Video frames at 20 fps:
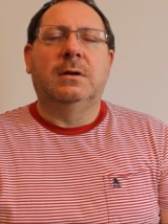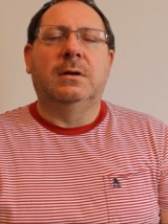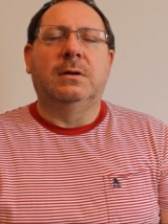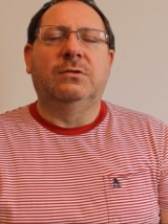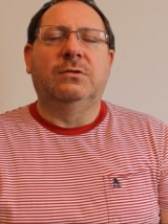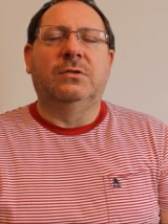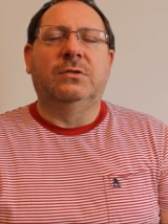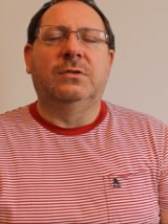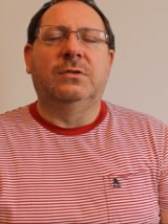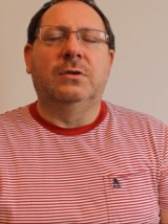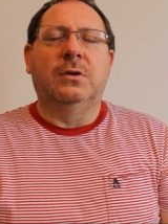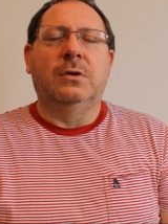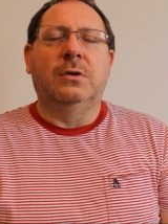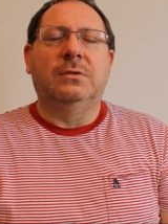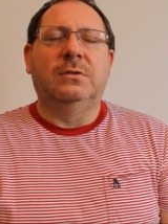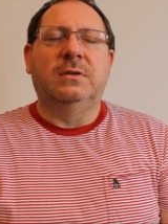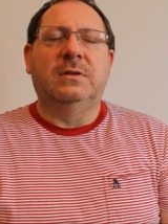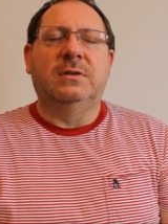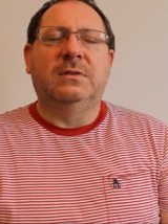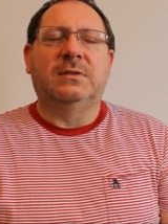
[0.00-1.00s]
And just
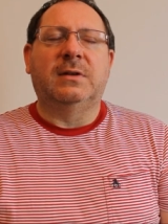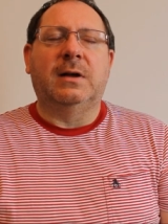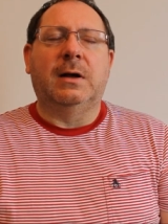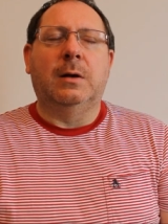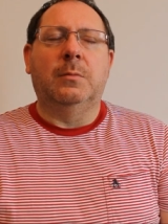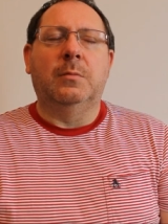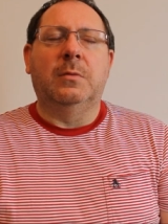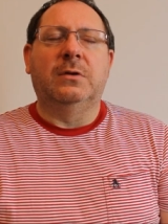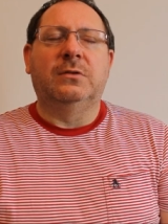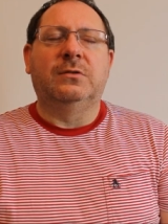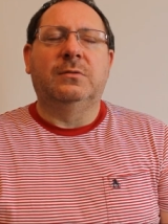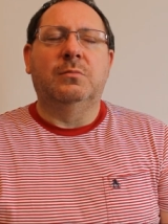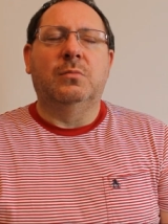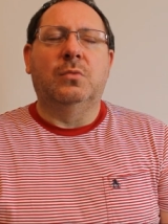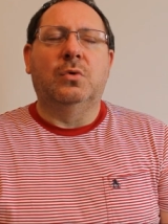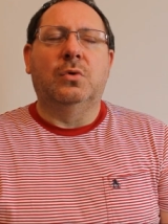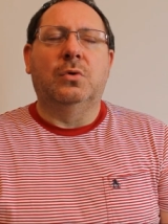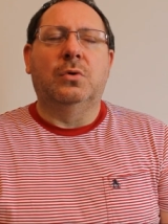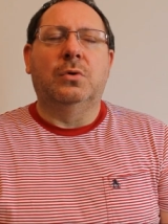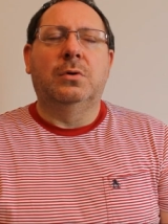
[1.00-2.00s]
notice how much
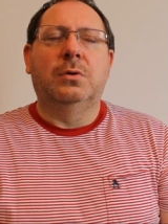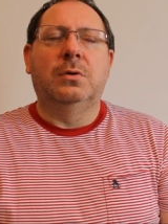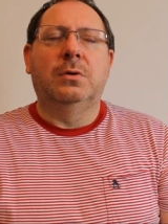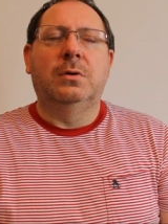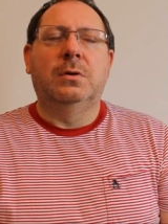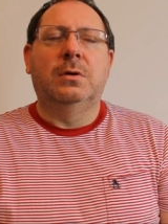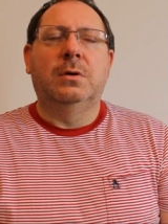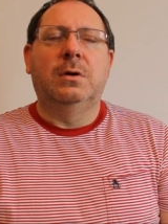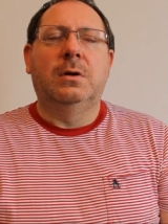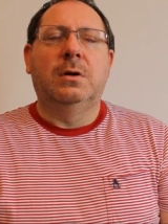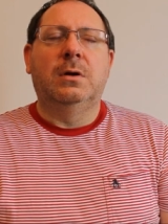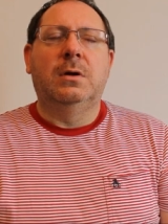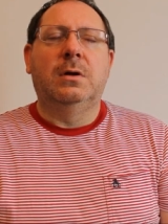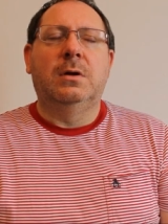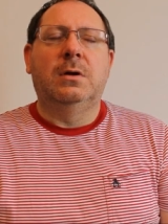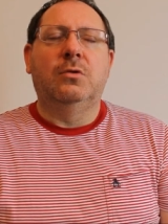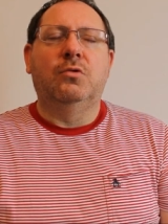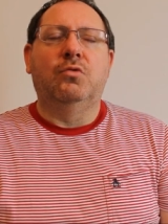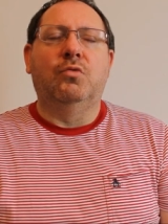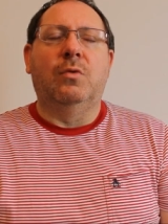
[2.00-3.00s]
more
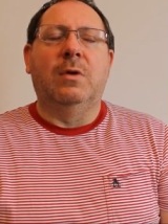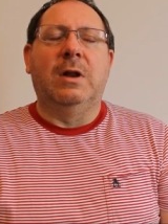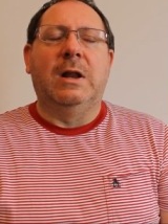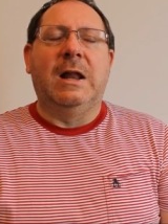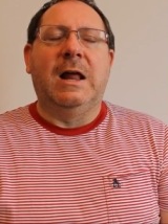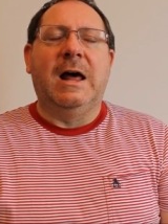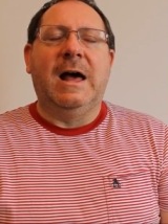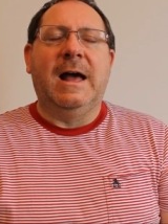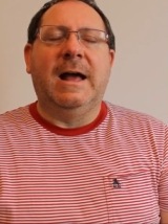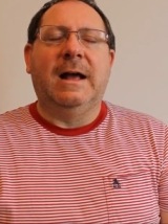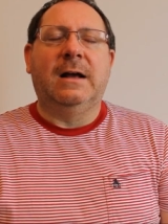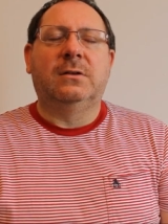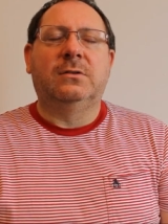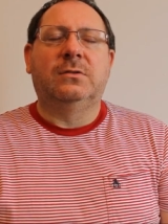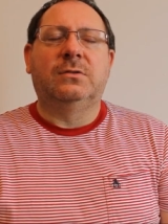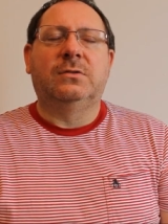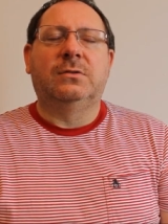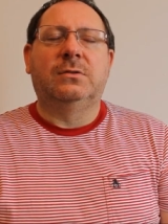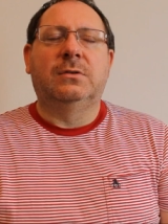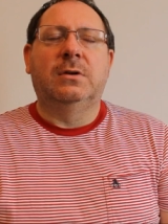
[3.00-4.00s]

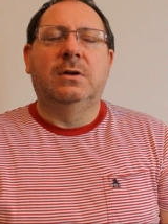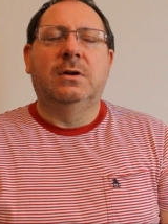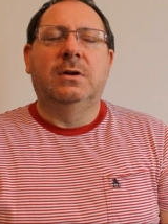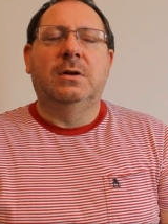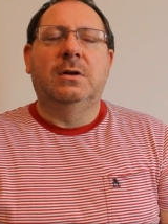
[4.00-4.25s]
relaxed